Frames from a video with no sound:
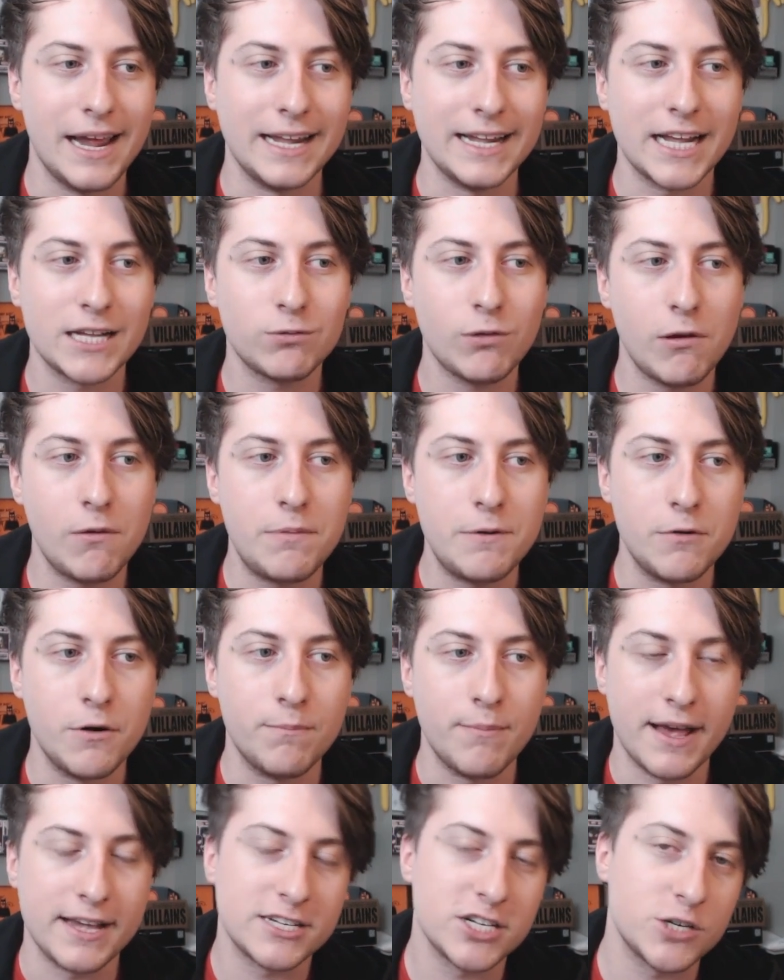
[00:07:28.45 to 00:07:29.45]
And that's why when
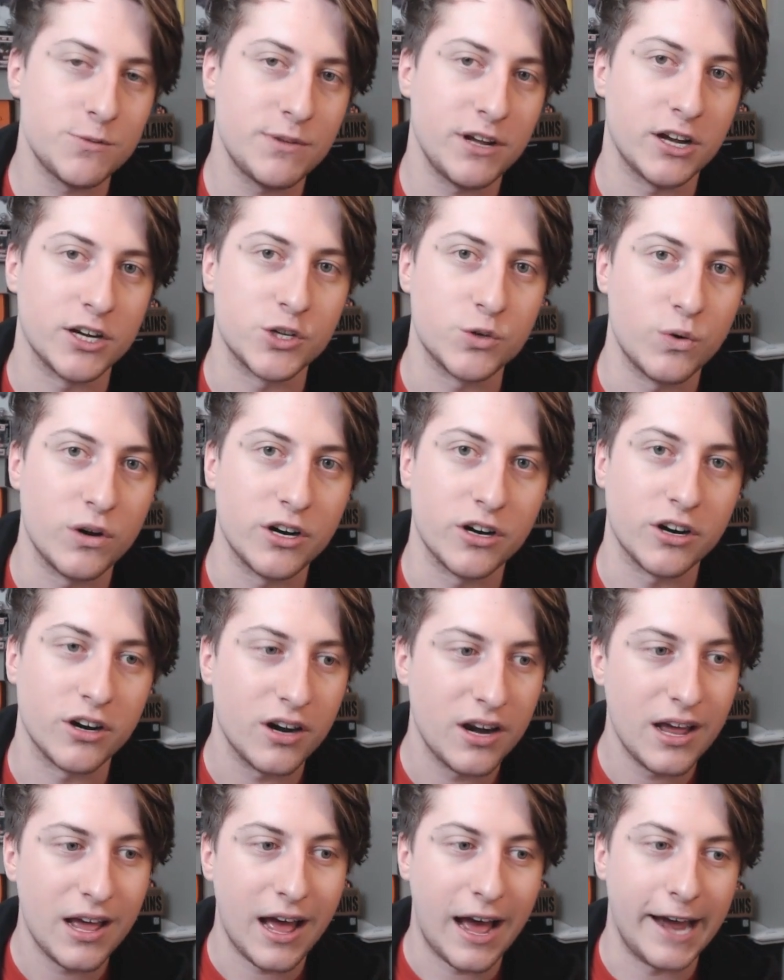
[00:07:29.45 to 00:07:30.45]
people message me on
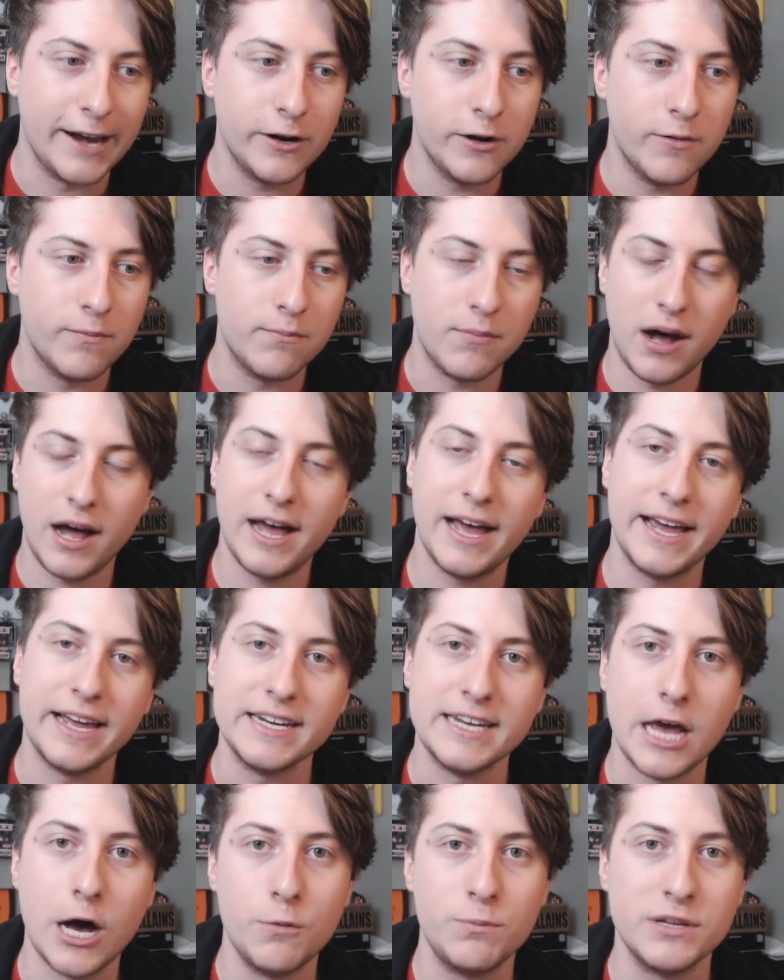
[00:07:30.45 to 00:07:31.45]
Twitter, I don't
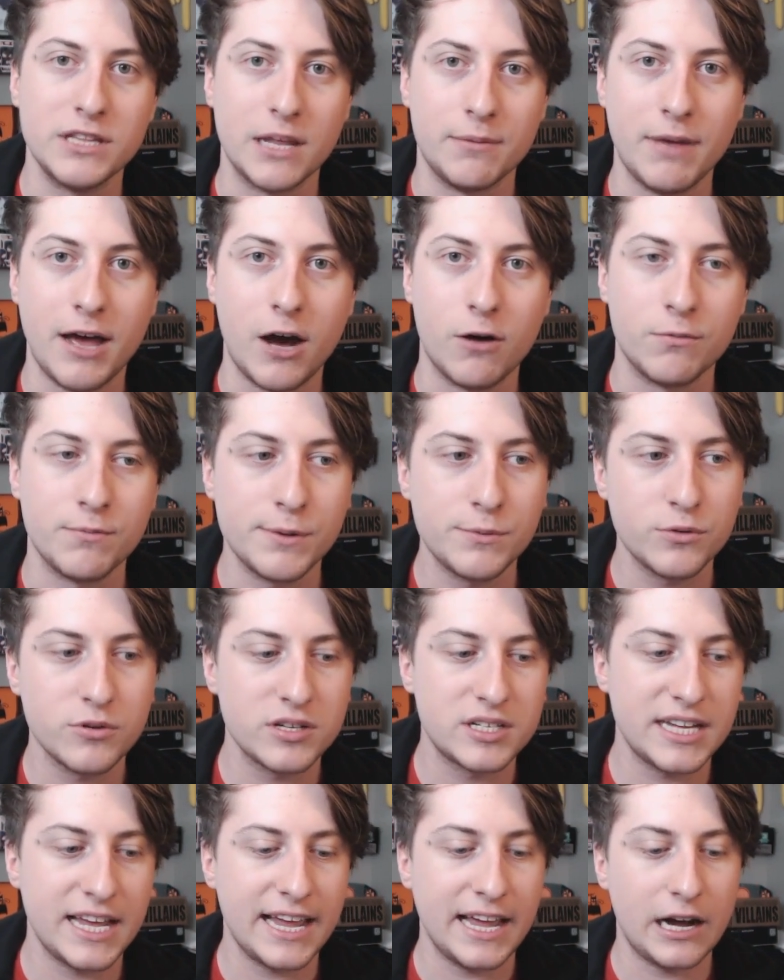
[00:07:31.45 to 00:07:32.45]
mind helping them out. When
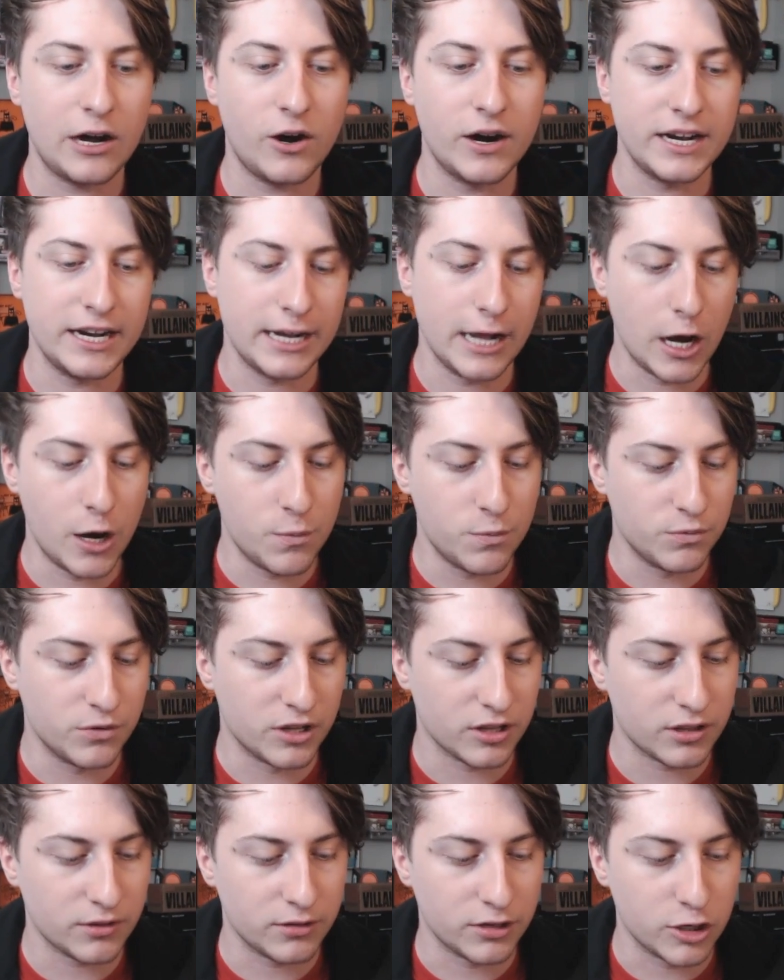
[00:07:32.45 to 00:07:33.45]
people say, "Oh, I need help
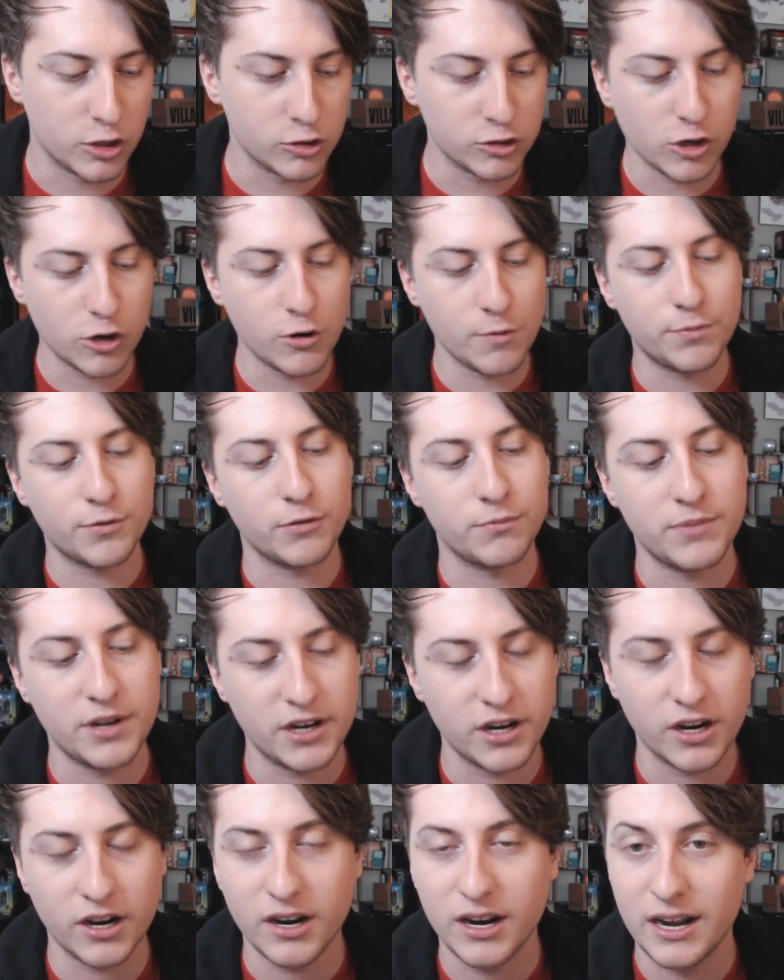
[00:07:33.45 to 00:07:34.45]
with Adobe
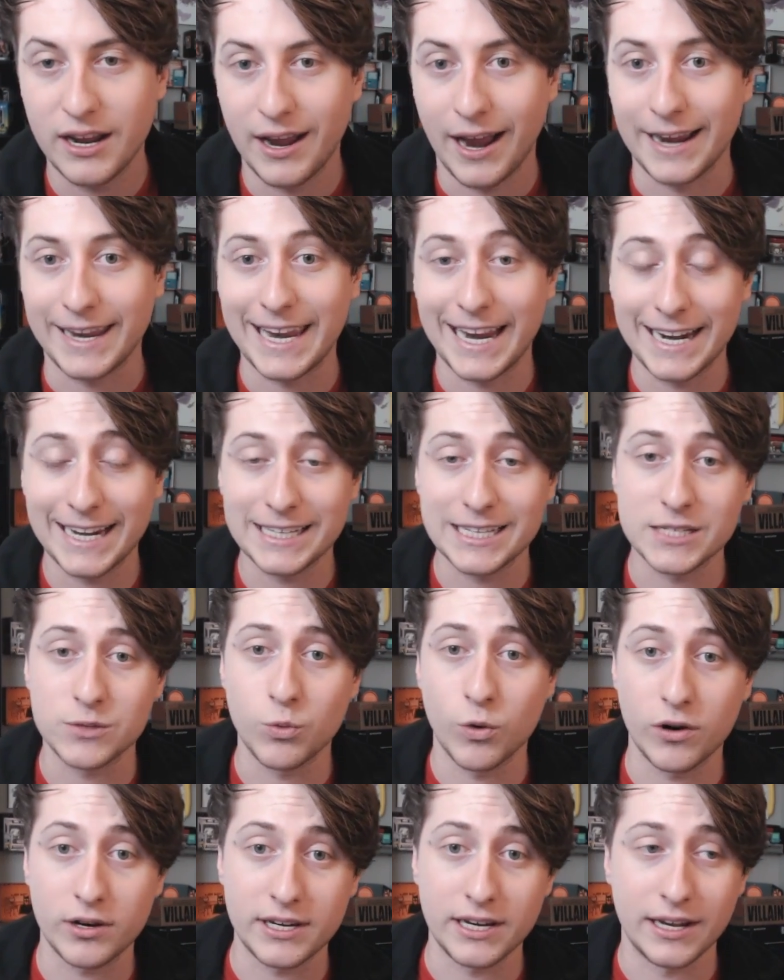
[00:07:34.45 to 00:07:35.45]
Premiere, I can't get
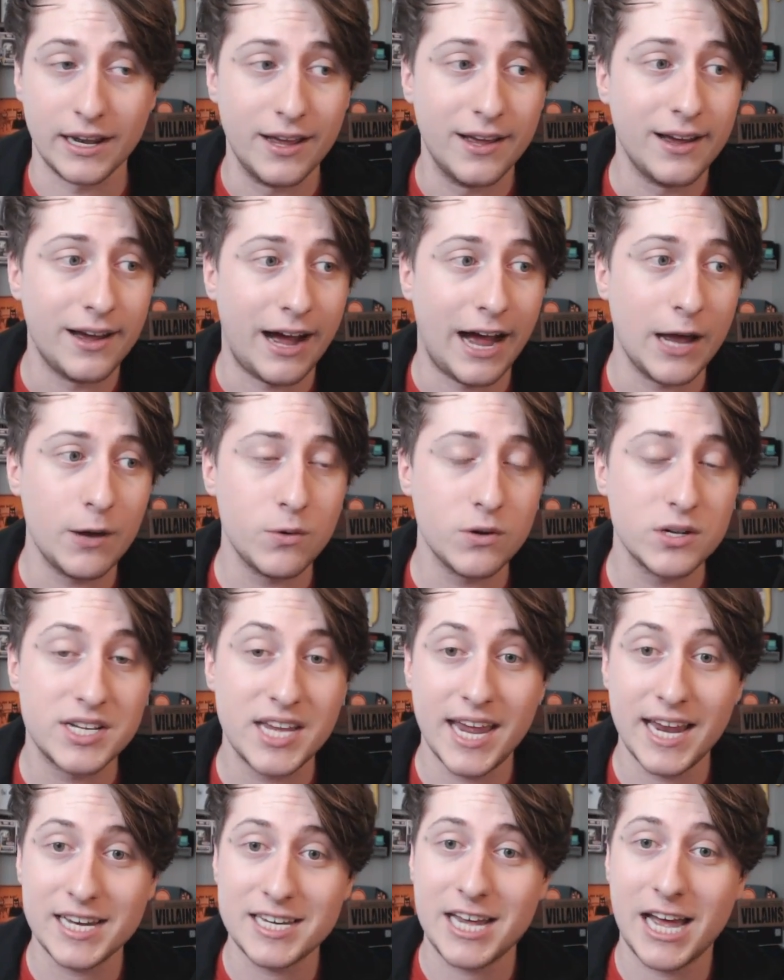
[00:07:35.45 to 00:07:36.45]
this working," I will
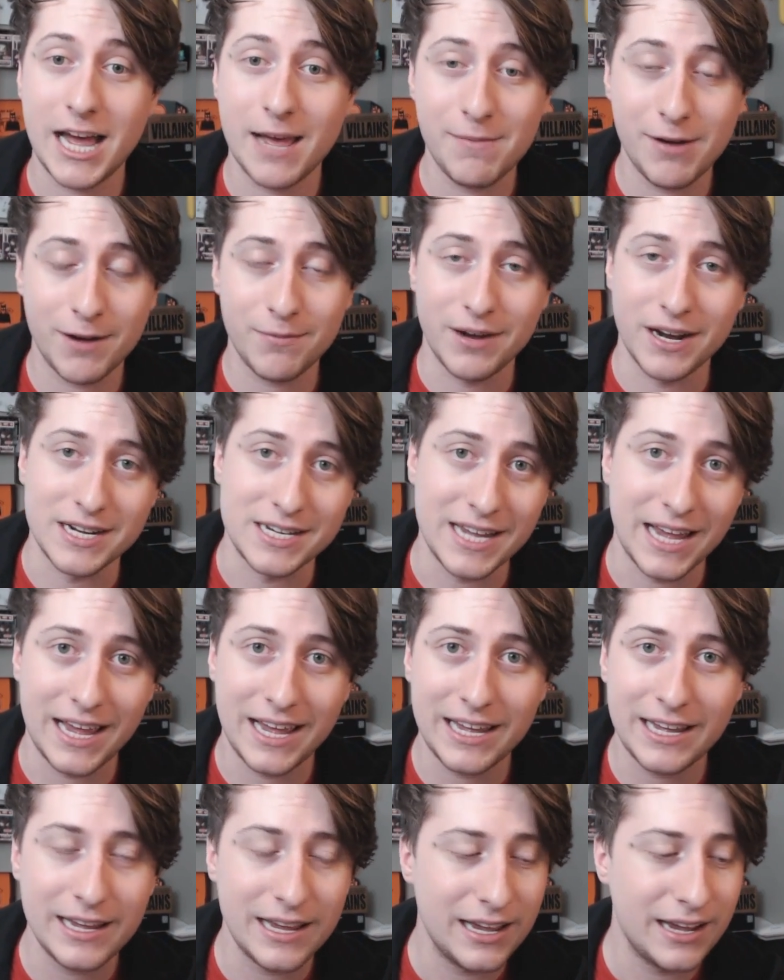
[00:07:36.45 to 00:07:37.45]
take time out of my
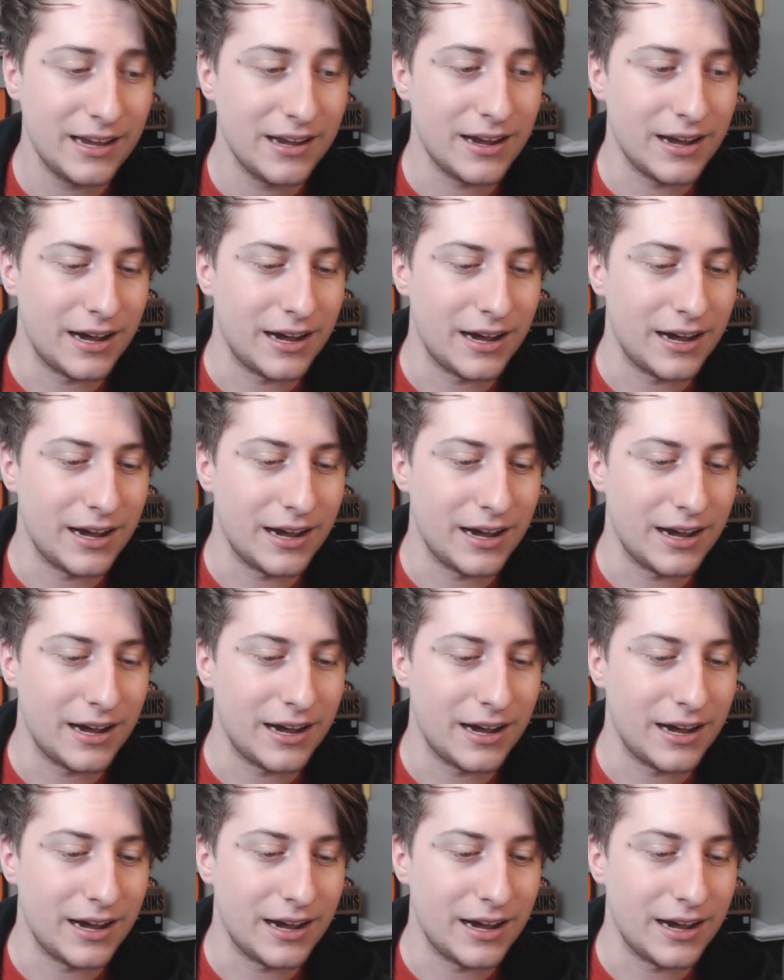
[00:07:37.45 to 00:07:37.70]
day,